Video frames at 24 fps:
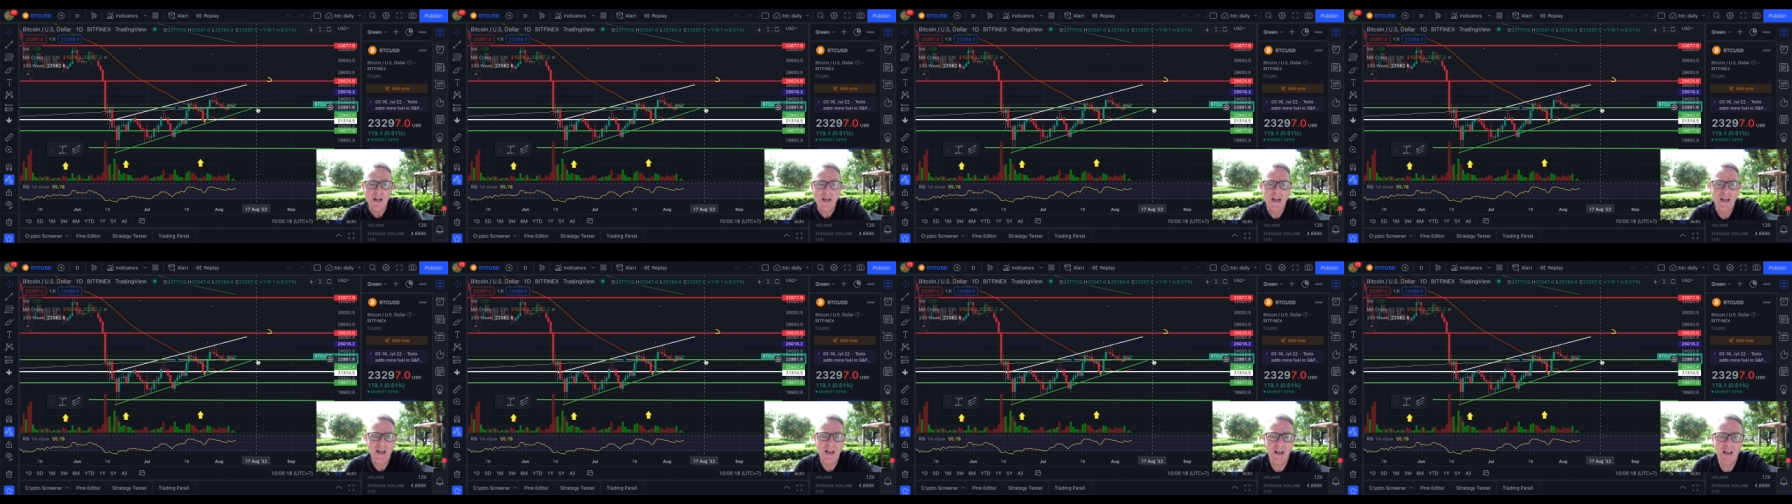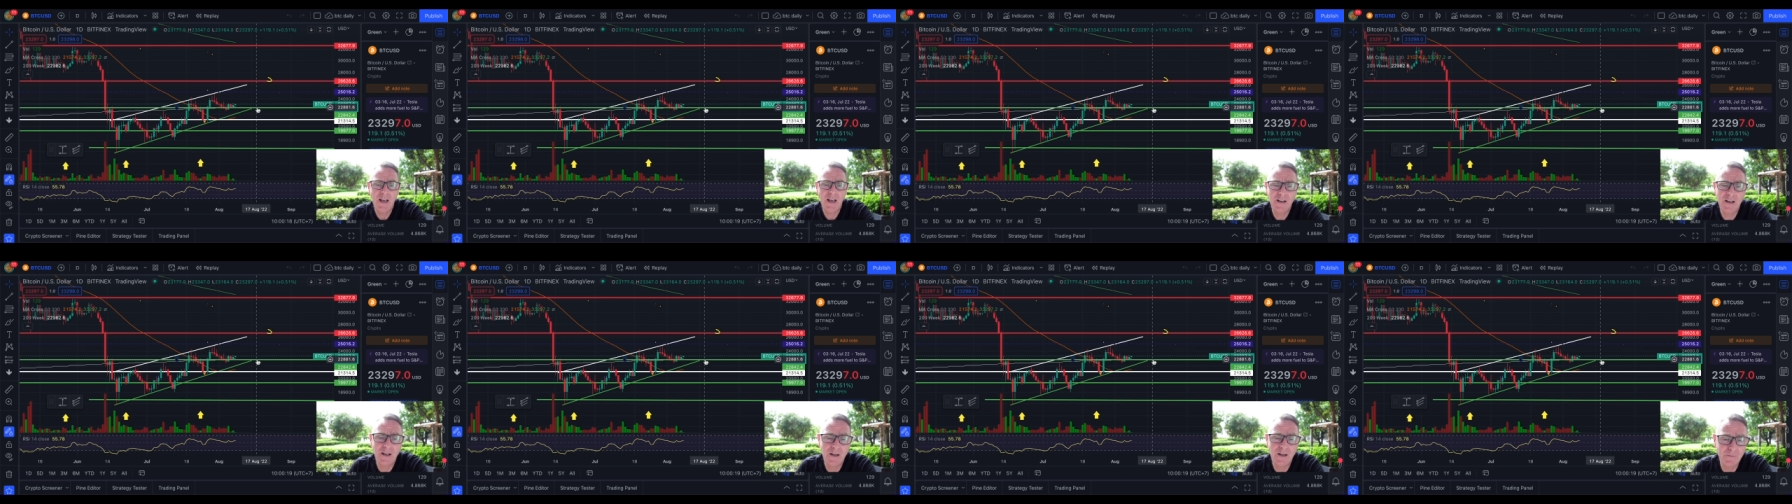
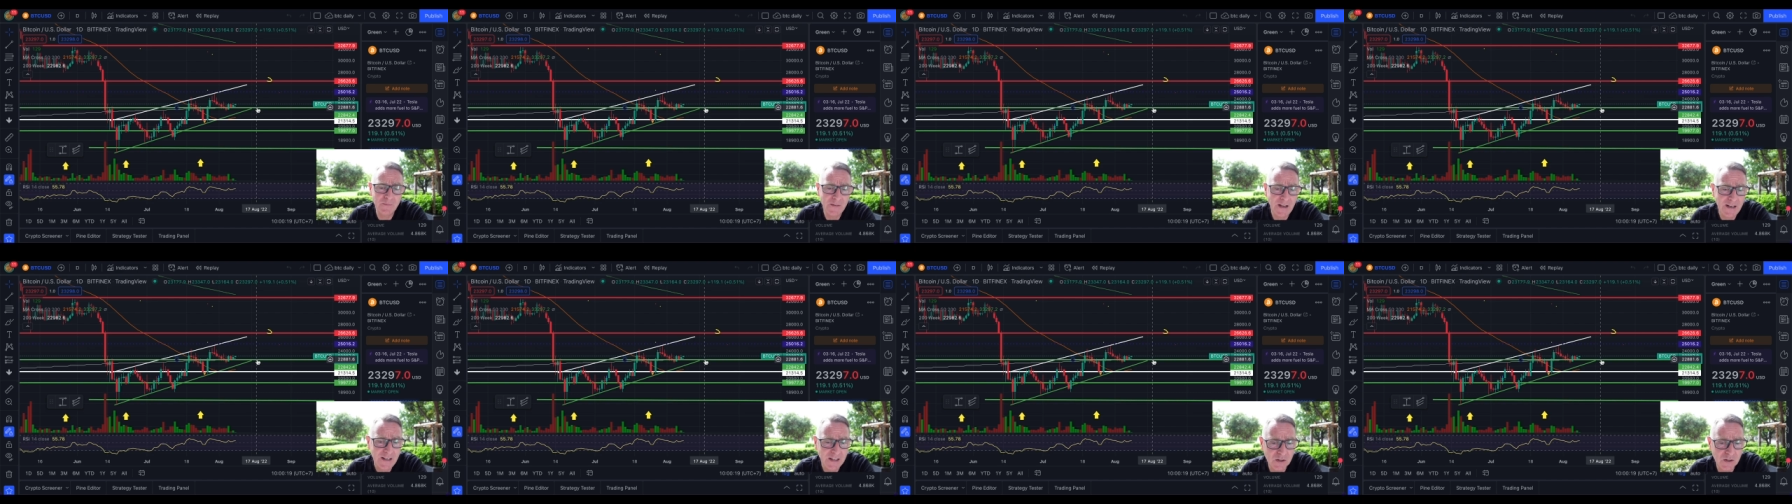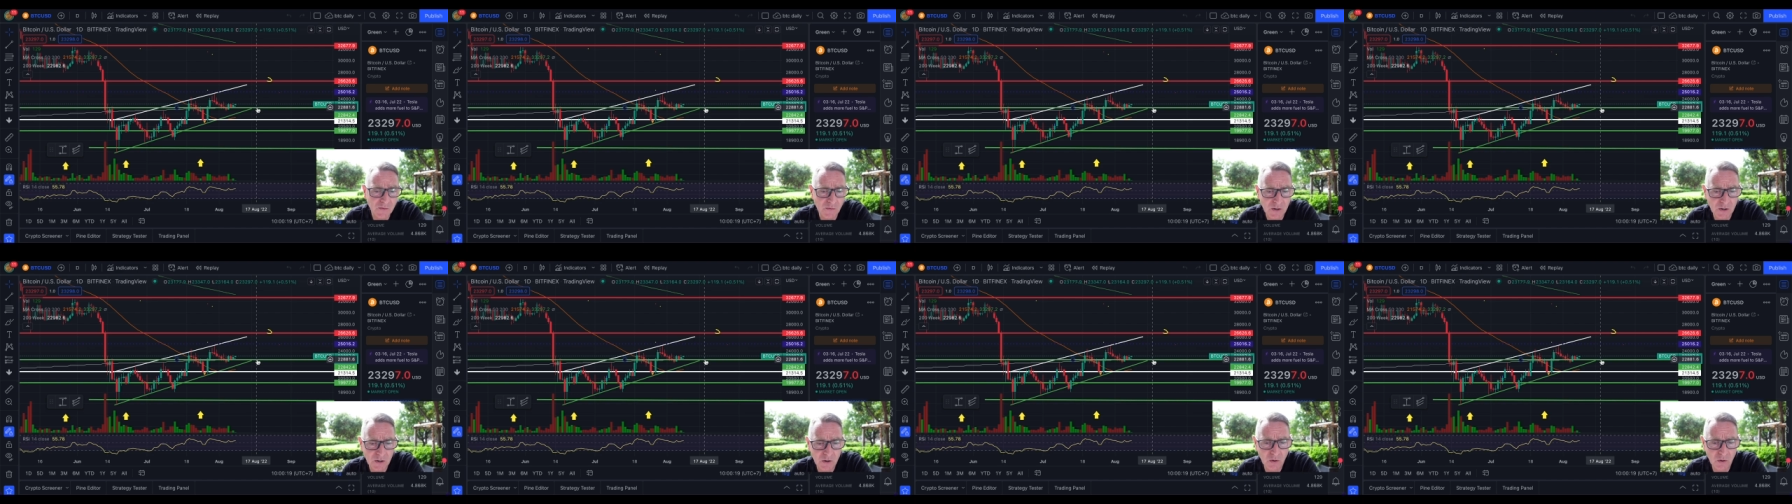And that is
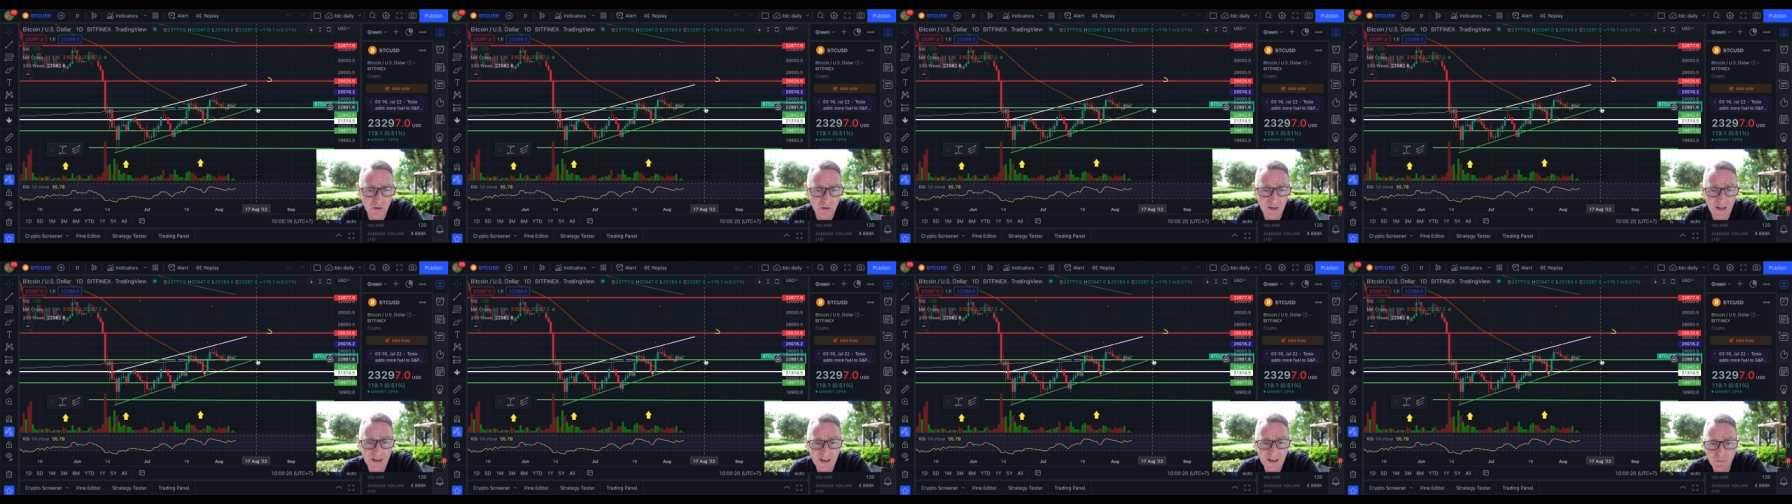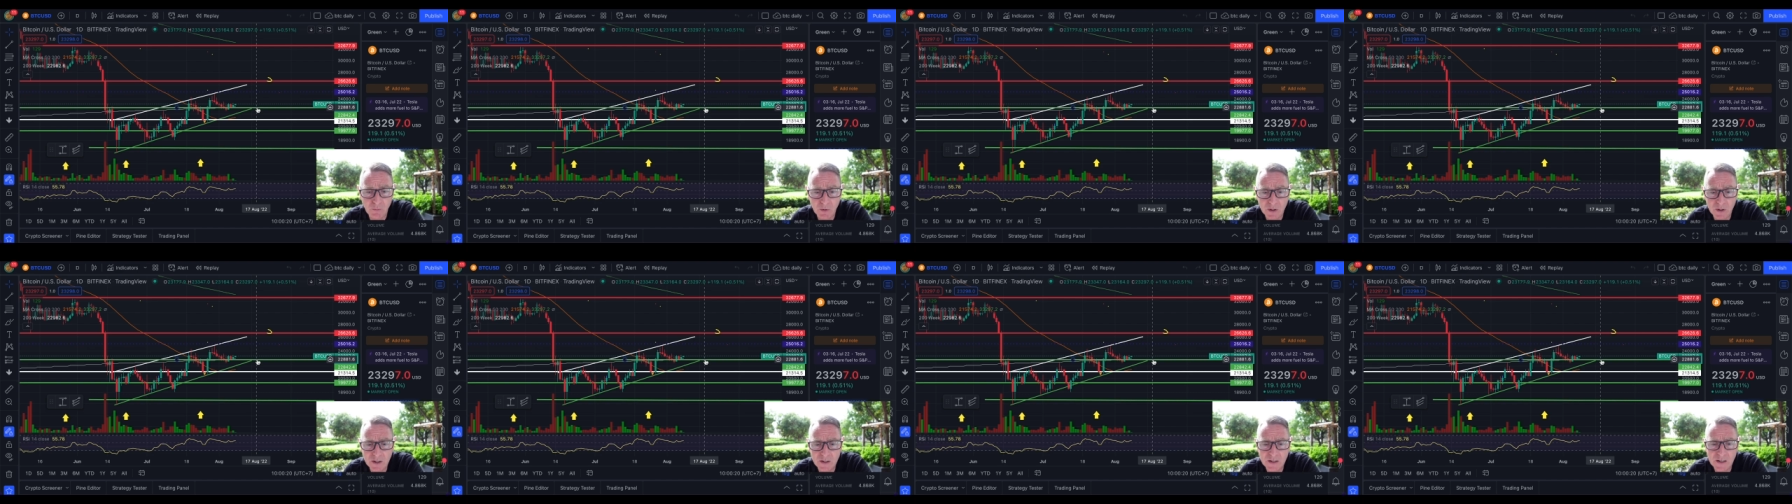very good.
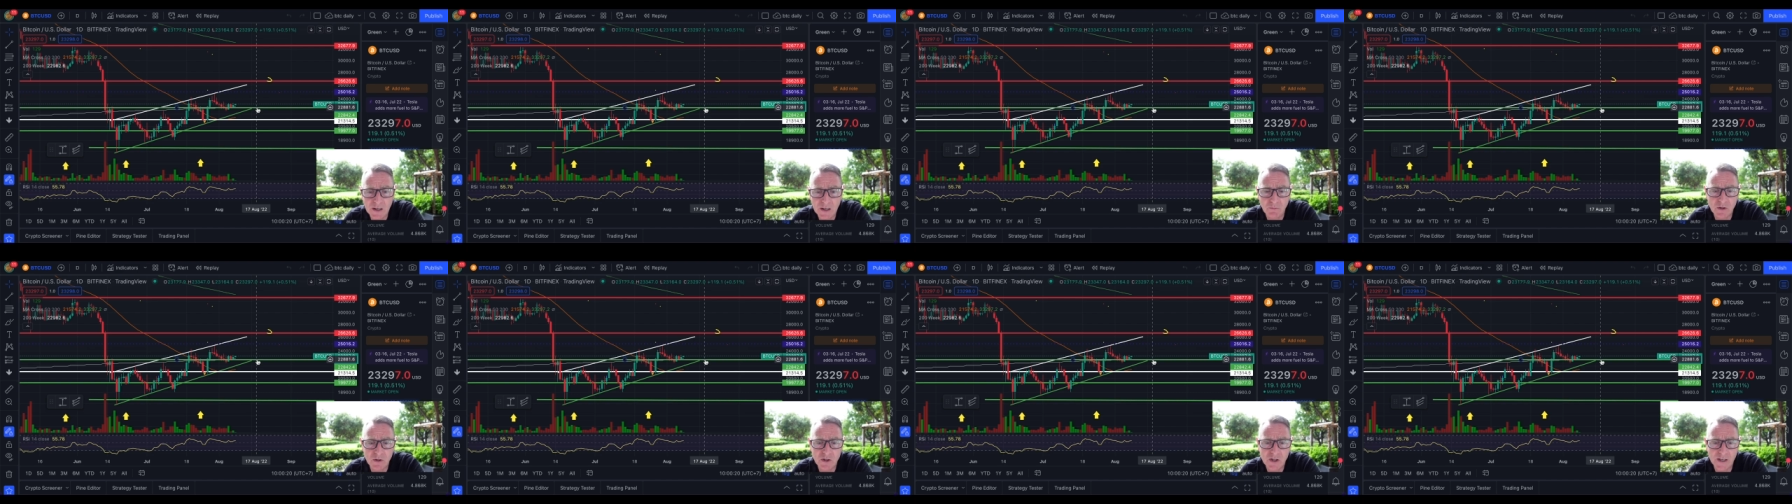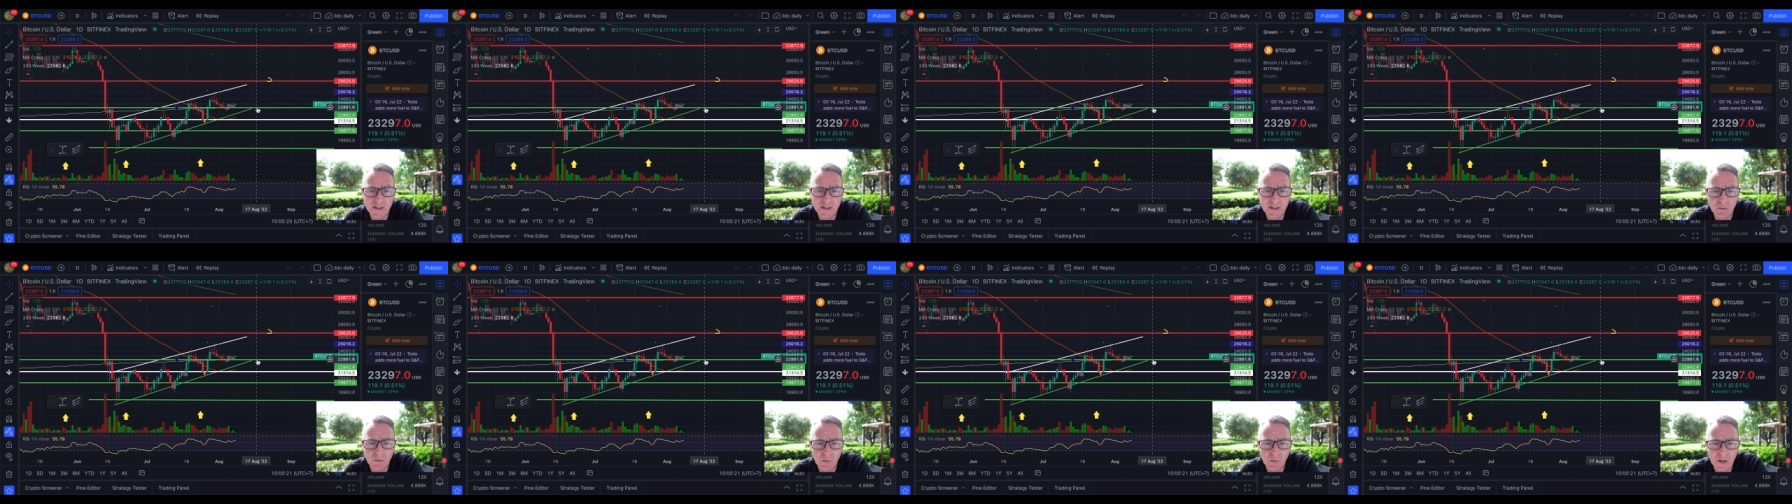And we didn't get rejected.